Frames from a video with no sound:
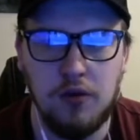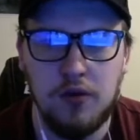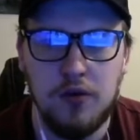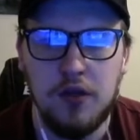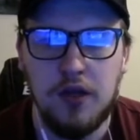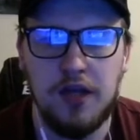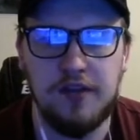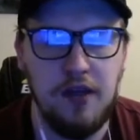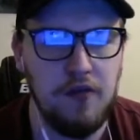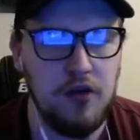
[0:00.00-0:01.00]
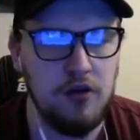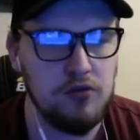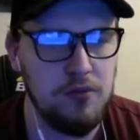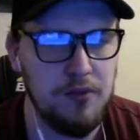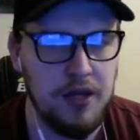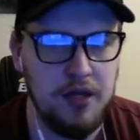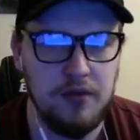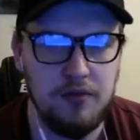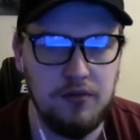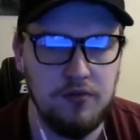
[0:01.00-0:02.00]
it's difficult to be
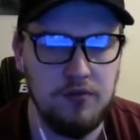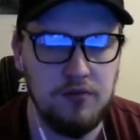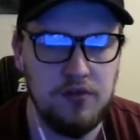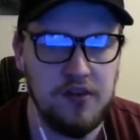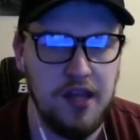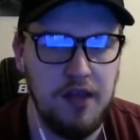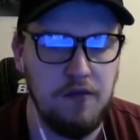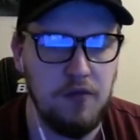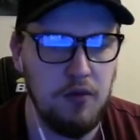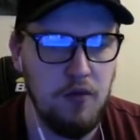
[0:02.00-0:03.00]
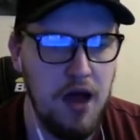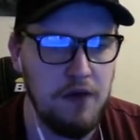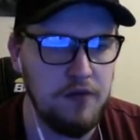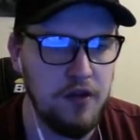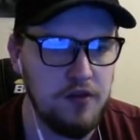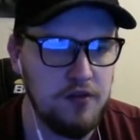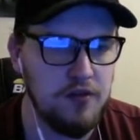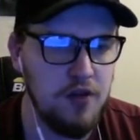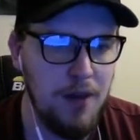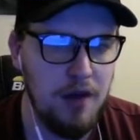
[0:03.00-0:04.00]
singing from the rafters
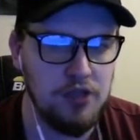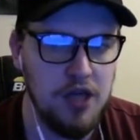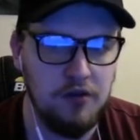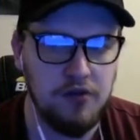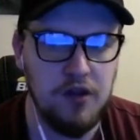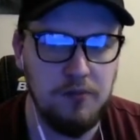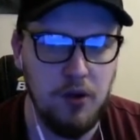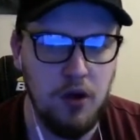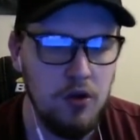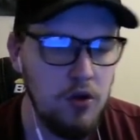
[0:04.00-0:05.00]
about Chelsea, but